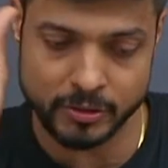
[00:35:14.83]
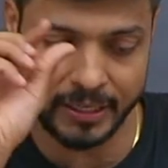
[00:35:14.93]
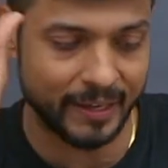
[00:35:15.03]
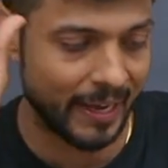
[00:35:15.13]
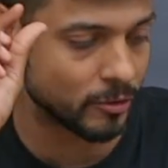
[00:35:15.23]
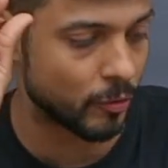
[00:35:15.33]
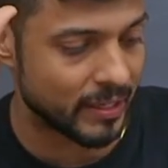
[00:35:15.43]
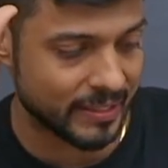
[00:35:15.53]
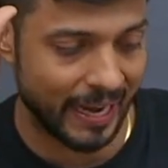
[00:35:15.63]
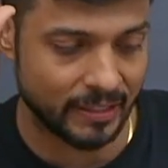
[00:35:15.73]
It
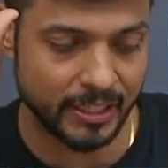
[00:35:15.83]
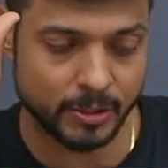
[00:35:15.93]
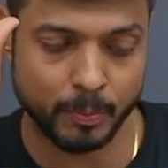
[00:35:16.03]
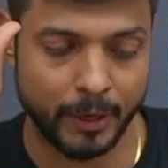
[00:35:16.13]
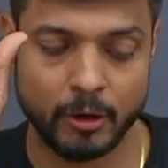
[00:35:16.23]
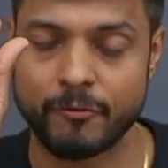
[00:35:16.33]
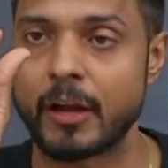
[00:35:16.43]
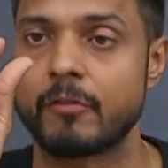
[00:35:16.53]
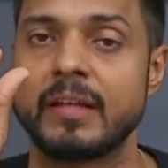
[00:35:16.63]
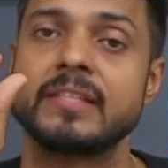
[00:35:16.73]
resonates at this particular
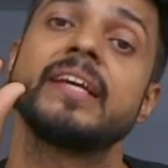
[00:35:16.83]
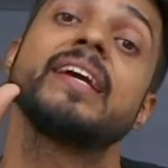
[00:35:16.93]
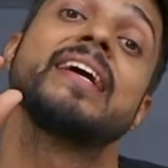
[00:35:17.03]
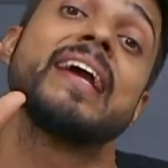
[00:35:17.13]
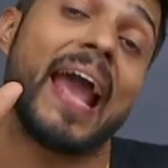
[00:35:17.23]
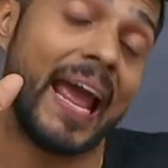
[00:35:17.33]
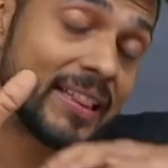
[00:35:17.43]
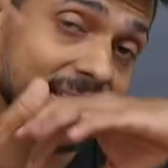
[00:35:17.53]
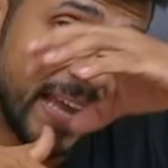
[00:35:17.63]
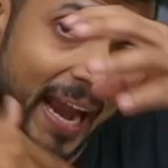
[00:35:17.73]
frequency,
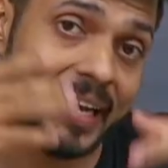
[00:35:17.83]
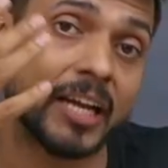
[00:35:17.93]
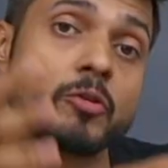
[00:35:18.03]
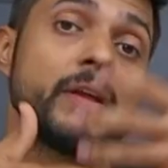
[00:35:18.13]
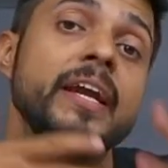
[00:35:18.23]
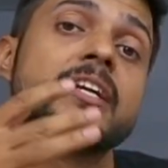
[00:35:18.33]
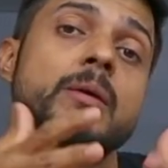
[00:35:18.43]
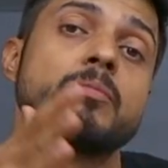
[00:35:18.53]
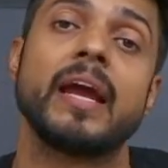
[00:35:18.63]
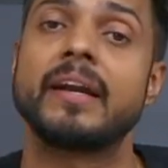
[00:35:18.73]
and that actually heats up
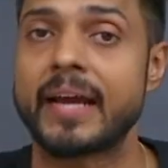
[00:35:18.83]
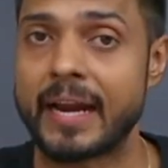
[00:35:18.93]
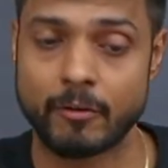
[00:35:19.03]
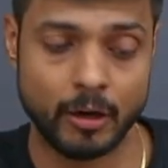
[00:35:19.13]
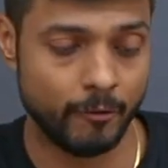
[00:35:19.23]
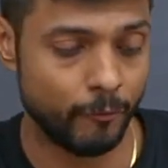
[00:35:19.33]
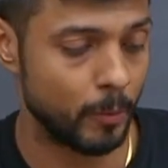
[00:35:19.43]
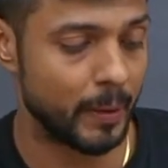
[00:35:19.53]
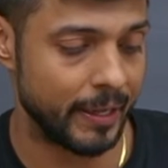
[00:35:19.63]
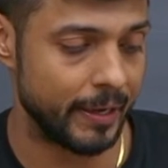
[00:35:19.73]
the entire food
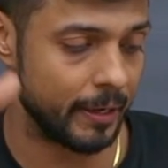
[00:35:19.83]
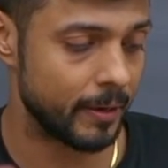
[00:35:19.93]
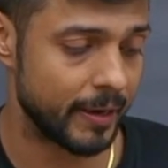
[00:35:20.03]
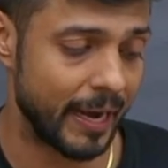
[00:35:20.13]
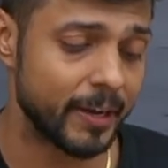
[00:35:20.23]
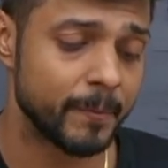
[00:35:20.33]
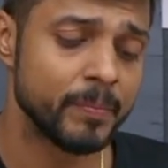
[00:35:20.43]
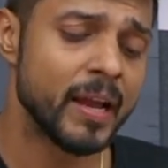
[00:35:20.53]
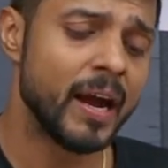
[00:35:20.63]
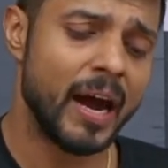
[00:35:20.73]
material, right?
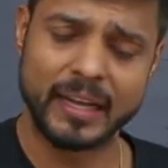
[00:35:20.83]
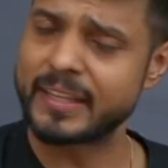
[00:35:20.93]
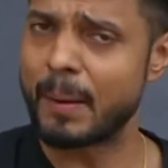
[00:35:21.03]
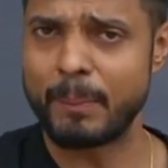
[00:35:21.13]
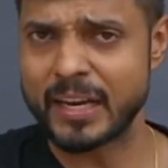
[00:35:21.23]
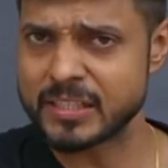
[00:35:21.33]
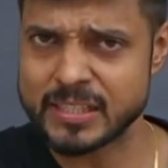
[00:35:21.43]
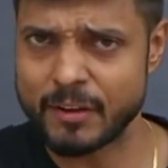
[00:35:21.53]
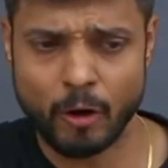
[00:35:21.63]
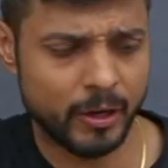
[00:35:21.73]
Other applications
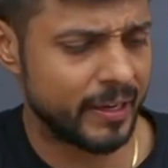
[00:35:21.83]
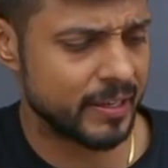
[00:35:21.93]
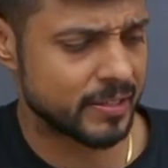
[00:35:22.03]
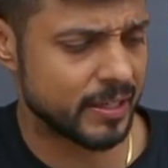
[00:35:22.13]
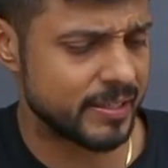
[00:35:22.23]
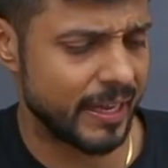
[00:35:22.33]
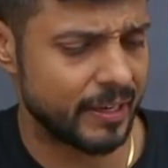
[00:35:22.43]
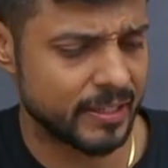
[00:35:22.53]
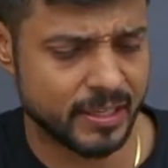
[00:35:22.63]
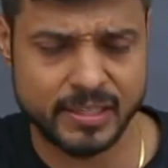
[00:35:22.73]
I've already discussed. They are
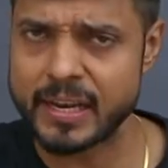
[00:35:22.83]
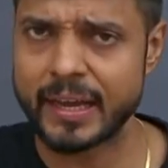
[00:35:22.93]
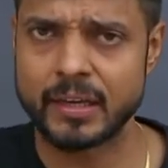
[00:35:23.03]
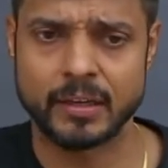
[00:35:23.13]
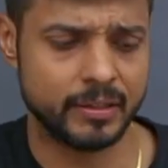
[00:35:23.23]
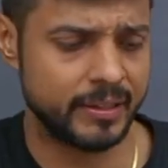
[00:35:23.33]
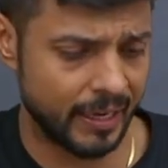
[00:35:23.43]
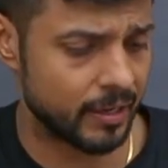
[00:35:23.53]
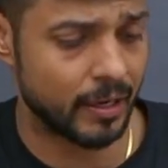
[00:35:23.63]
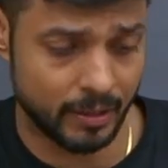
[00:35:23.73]
discussed like they
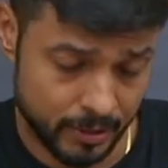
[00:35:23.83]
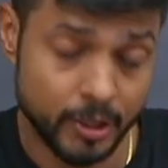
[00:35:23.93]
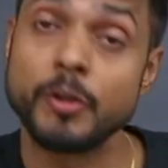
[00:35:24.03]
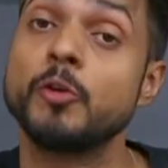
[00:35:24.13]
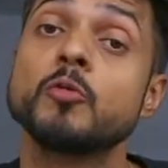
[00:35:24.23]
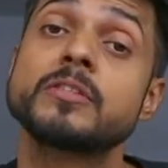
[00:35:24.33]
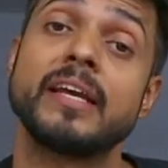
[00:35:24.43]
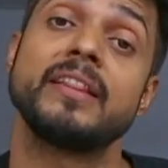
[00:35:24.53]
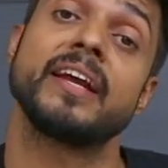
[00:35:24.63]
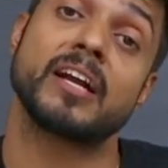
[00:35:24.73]
are used
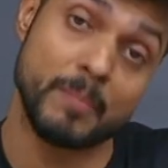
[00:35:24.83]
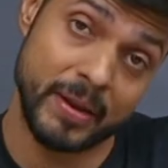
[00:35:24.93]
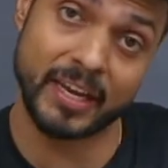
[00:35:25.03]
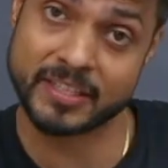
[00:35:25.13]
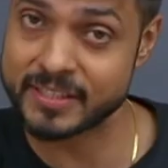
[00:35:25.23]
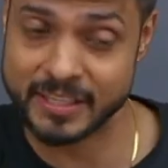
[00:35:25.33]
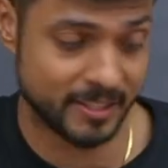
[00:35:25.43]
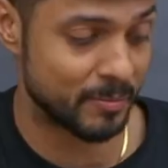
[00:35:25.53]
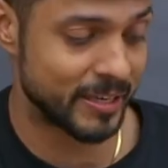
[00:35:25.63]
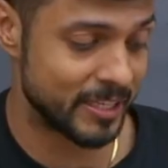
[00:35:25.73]
in the communication
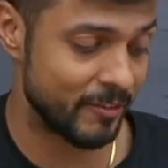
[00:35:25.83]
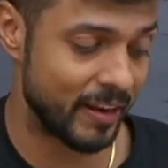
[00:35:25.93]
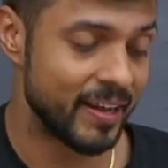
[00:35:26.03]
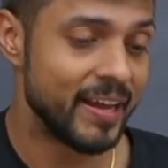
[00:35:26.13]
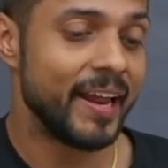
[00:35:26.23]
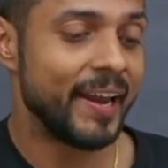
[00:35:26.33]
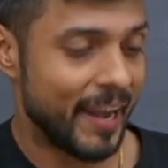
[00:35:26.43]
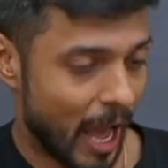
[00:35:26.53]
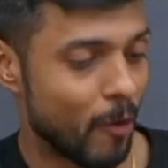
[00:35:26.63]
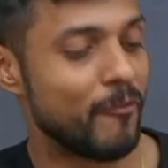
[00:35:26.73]
systems as well.
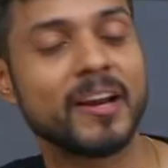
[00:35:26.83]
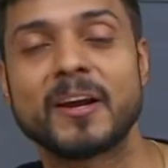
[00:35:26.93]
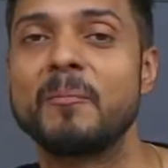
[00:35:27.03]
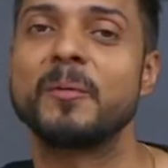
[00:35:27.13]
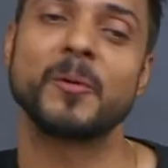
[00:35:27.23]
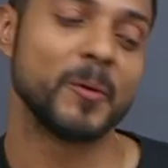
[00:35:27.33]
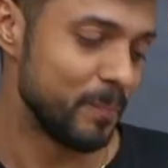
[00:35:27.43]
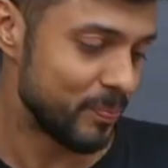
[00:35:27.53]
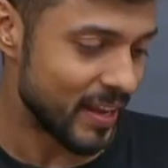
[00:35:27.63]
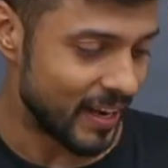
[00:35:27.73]
Now we'll come to
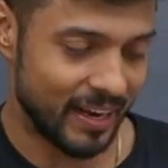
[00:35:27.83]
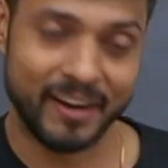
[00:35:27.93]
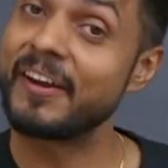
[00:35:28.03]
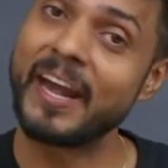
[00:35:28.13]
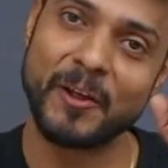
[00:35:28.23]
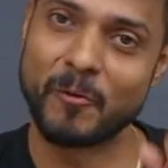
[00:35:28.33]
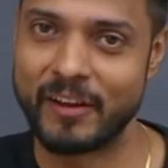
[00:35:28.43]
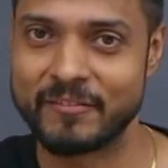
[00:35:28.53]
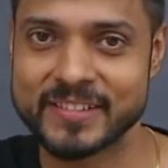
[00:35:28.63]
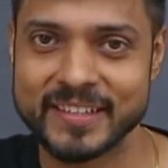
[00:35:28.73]
radio
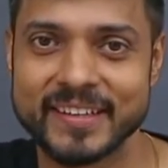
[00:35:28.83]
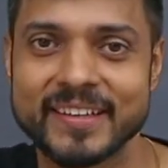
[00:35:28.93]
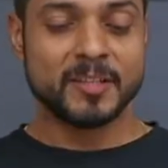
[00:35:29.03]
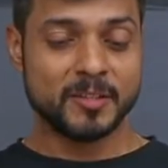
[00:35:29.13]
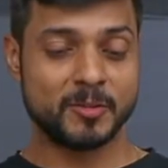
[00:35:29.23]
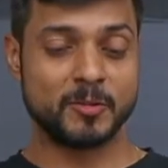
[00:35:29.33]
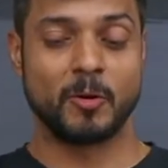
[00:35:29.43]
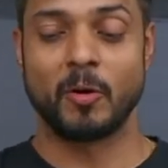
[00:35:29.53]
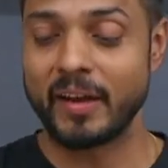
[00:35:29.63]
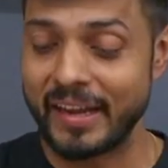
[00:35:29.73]
waves.
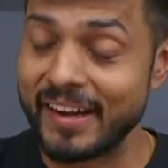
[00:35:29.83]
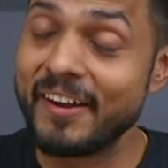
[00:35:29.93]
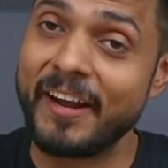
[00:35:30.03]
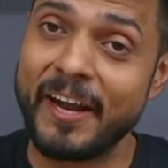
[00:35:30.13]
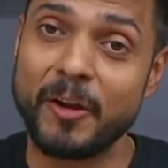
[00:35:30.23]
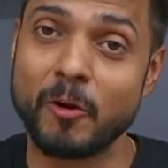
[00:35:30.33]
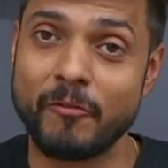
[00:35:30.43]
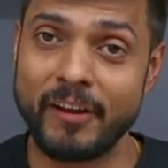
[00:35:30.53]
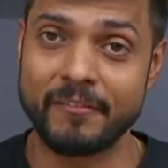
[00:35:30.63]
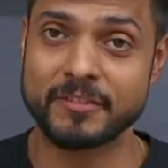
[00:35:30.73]
So in radio
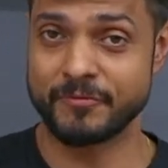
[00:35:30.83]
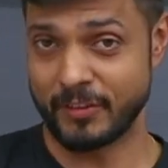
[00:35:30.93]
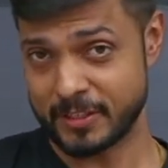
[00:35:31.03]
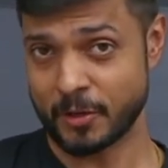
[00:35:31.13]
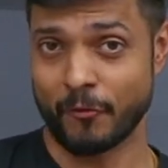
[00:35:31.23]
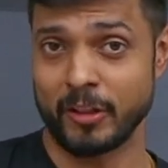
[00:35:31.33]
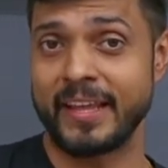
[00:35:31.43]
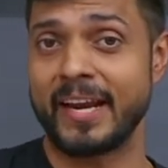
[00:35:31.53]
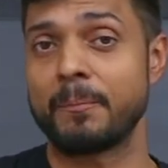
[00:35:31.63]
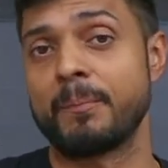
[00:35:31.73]
waves, first of all, they
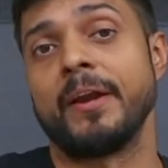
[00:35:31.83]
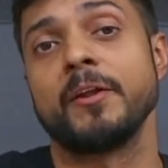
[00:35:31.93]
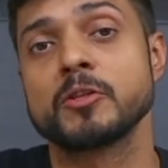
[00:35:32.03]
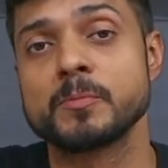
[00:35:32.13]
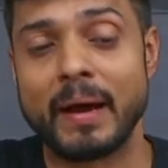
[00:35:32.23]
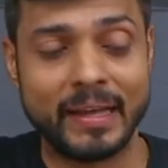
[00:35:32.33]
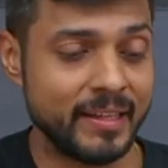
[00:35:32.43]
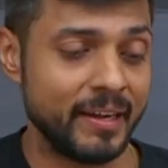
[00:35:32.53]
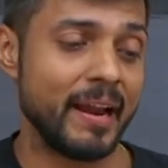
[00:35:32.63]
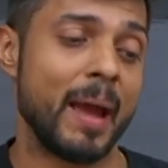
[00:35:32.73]
get produced by the
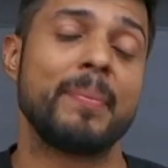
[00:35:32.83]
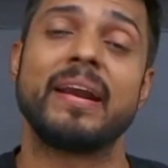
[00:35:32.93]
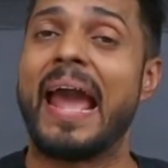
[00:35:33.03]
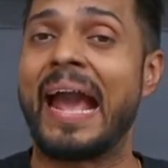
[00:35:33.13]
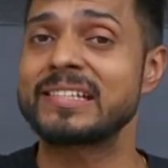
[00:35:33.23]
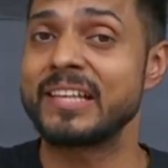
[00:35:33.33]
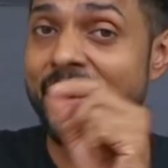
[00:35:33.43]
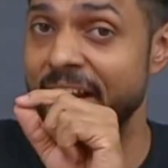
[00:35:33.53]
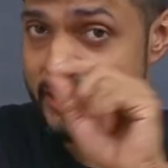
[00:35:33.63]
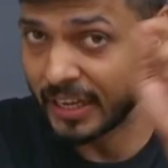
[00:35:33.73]
rapid
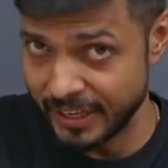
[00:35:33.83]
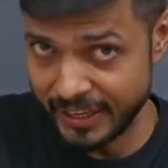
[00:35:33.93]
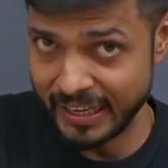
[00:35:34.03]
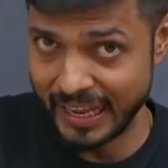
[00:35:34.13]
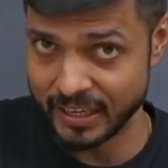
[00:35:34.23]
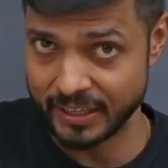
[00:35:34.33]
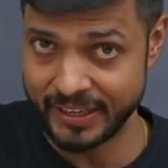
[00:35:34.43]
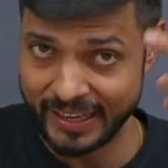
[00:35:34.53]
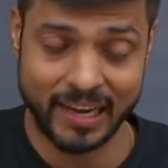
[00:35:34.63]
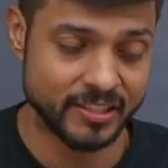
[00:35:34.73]
acceleration and
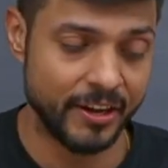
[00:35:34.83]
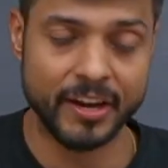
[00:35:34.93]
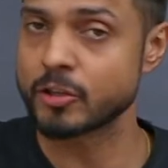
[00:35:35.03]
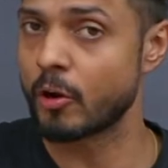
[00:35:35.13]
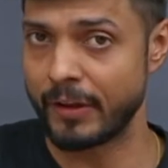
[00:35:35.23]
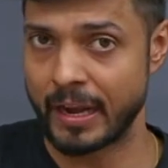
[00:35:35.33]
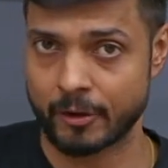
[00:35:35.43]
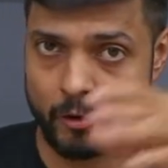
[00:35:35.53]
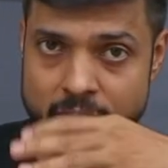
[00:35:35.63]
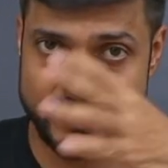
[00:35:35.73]
deacceleration of
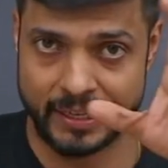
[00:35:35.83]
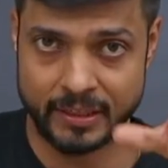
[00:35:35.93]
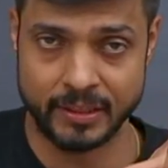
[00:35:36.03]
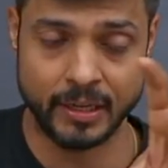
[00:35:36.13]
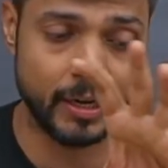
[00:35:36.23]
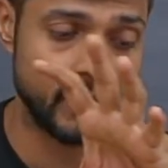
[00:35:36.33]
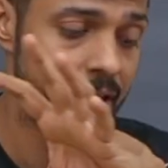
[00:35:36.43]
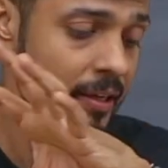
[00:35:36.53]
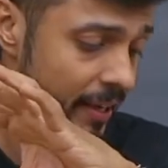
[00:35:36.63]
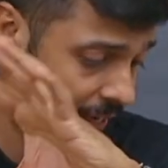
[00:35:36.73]
electrons
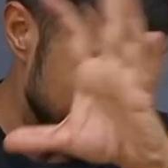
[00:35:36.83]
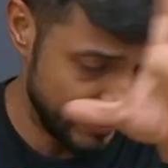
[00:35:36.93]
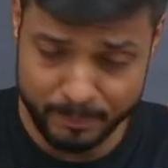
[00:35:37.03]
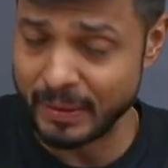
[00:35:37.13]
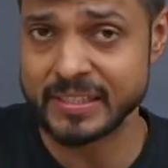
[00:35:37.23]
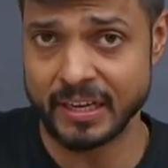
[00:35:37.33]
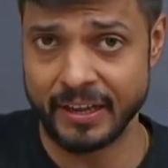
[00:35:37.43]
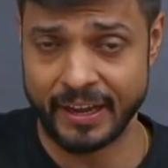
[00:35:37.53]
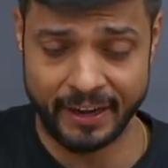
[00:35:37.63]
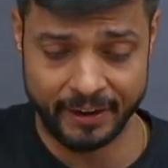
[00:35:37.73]
in
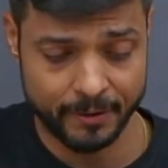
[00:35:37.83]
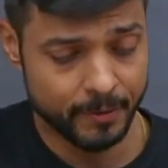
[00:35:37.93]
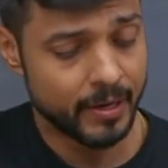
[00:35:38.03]
basically air.